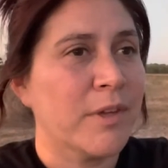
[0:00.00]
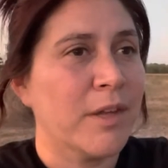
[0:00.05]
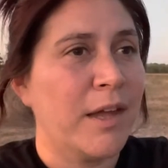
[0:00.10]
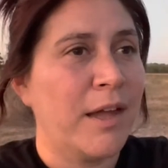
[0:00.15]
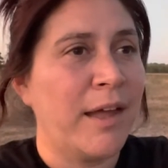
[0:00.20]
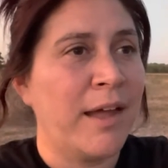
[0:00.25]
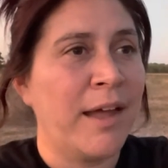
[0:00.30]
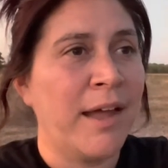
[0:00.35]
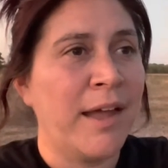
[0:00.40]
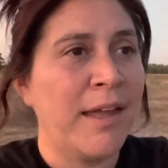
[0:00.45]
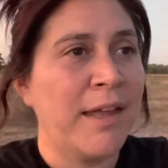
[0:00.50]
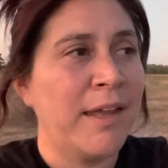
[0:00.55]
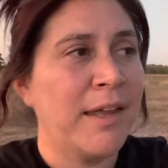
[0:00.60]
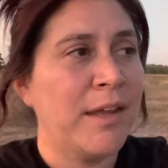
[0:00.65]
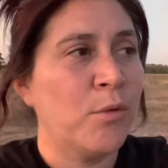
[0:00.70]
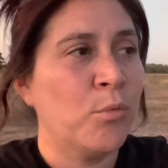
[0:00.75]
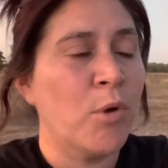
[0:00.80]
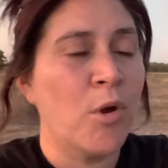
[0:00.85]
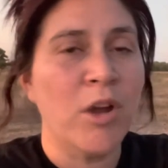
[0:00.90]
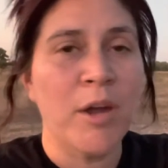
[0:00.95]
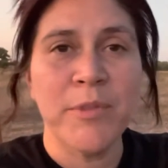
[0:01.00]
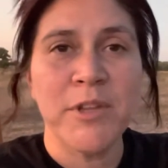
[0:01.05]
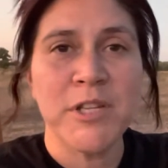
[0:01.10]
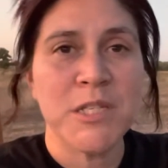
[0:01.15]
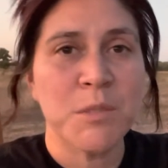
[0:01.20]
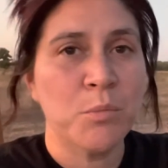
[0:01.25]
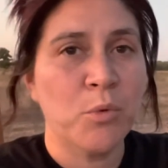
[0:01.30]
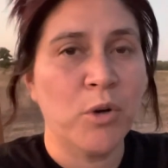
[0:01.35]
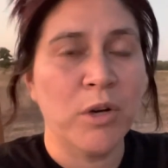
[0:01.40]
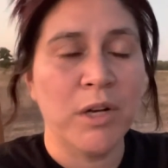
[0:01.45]
I woke up
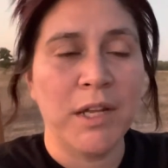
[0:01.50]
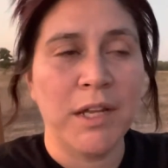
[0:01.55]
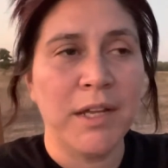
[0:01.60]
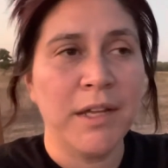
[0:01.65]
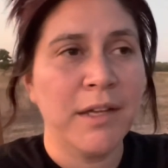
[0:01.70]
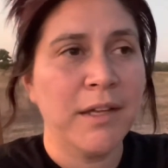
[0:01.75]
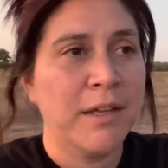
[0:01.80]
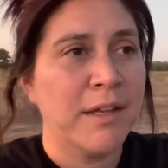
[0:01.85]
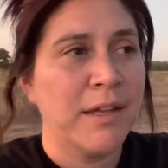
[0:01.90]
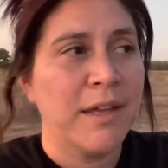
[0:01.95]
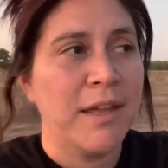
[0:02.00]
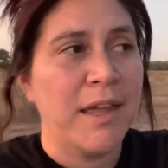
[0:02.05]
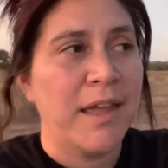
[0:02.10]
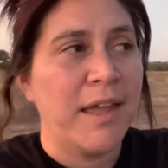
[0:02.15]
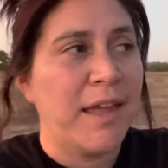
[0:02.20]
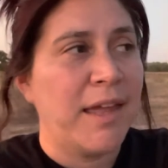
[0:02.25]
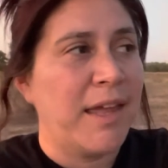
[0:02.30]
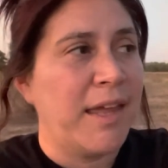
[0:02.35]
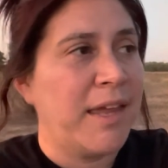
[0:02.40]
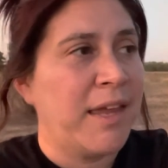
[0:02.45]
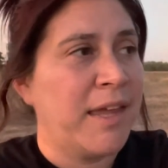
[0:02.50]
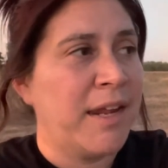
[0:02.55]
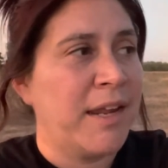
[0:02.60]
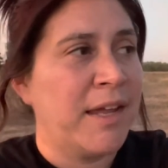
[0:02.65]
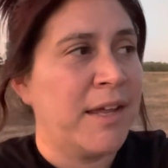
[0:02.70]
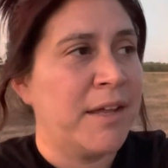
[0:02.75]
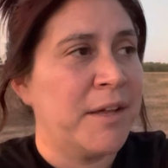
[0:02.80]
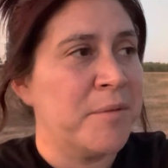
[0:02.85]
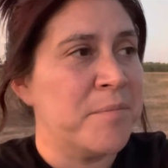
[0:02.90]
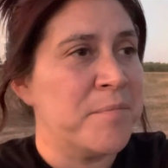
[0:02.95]
this morning and
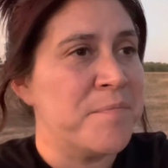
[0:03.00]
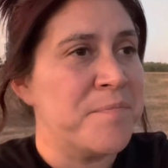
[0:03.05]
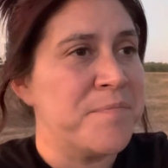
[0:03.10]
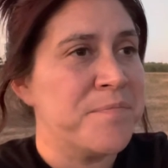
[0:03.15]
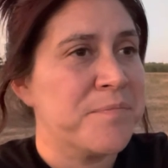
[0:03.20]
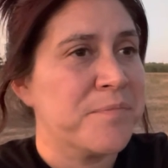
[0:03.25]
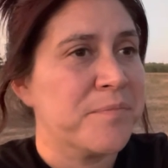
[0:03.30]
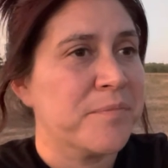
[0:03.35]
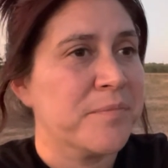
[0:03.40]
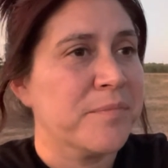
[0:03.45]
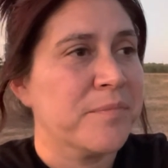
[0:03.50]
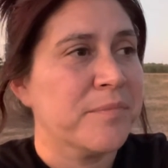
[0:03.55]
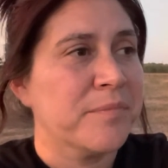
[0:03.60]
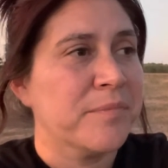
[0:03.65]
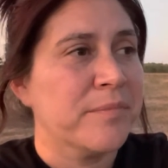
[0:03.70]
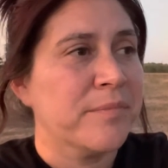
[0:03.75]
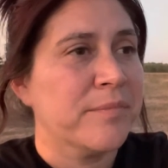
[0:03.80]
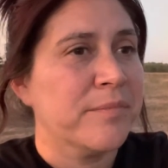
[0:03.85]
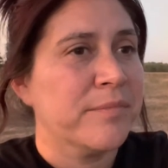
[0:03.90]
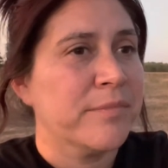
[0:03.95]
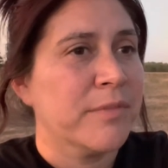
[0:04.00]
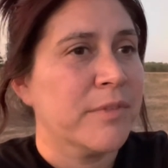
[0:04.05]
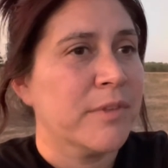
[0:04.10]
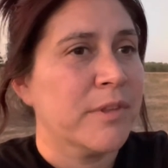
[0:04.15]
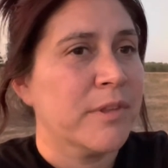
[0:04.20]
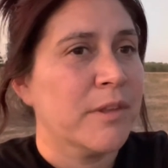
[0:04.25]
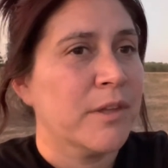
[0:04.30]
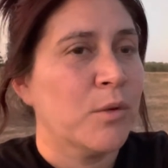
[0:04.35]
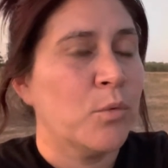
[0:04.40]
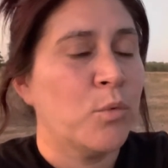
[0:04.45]
um,
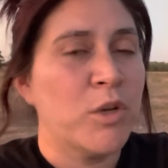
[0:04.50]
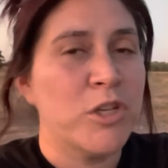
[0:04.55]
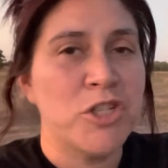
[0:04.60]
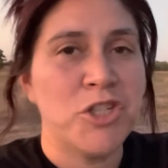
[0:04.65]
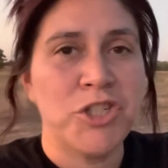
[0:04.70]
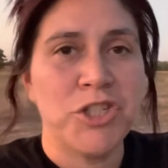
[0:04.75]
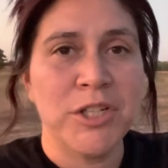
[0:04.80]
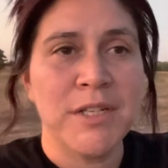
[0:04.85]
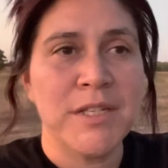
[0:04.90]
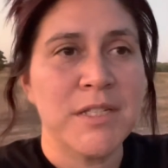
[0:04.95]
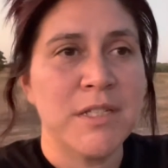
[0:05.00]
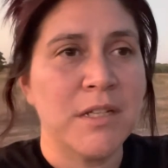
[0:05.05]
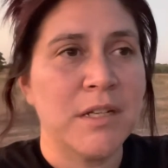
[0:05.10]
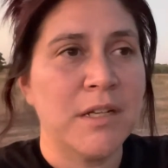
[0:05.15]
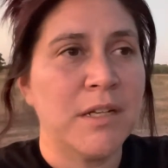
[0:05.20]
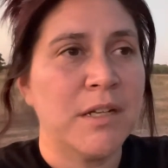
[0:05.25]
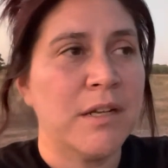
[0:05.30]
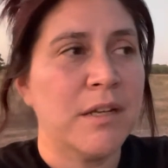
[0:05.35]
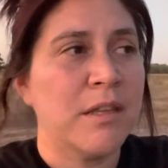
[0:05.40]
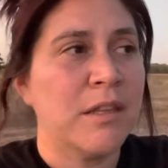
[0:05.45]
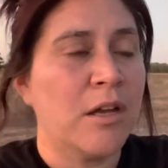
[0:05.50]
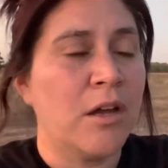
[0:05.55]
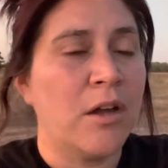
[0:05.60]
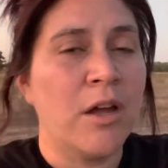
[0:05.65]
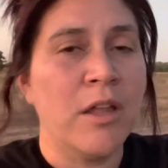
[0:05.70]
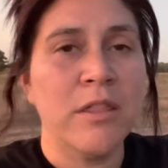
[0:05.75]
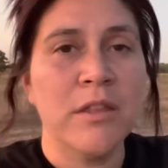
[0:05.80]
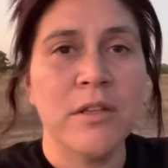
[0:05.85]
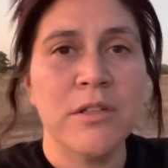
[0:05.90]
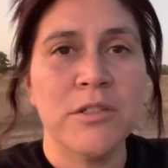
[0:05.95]
was just
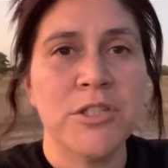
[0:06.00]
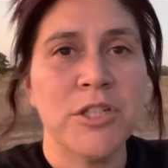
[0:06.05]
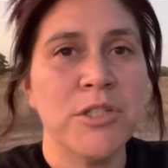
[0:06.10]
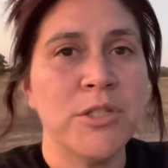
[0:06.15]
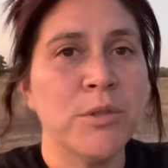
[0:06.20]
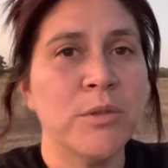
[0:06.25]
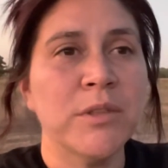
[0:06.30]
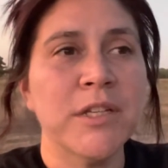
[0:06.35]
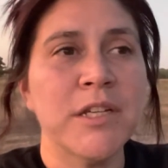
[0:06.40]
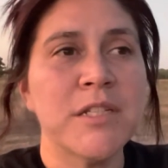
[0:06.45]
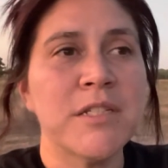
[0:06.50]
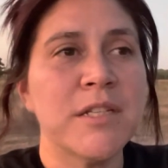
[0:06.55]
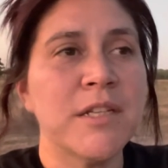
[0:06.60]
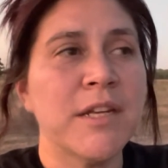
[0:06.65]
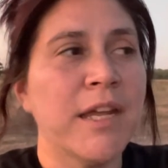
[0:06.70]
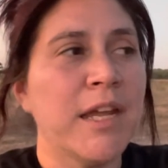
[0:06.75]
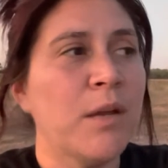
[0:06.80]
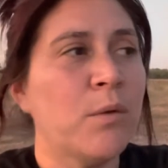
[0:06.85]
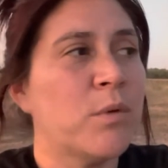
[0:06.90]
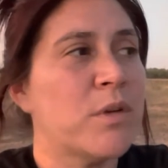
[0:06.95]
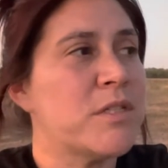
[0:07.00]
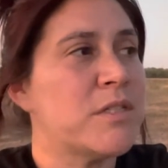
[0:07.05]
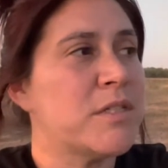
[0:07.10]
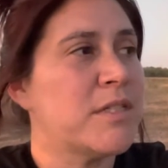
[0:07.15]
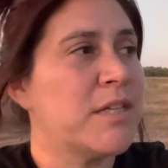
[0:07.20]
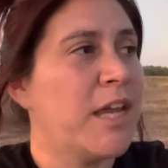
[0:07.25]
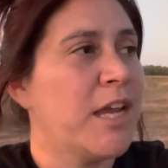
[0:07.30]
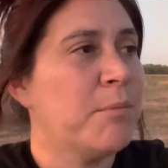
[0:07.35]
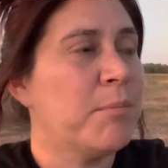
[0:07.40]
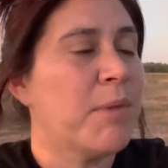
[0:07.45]
on the to-do list today was to
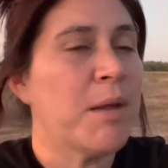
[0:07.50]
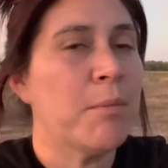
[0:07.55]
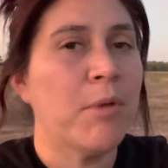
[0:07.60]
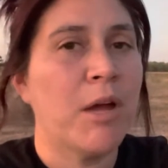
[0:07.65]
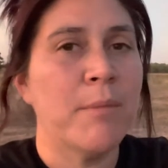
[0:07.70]
take my mom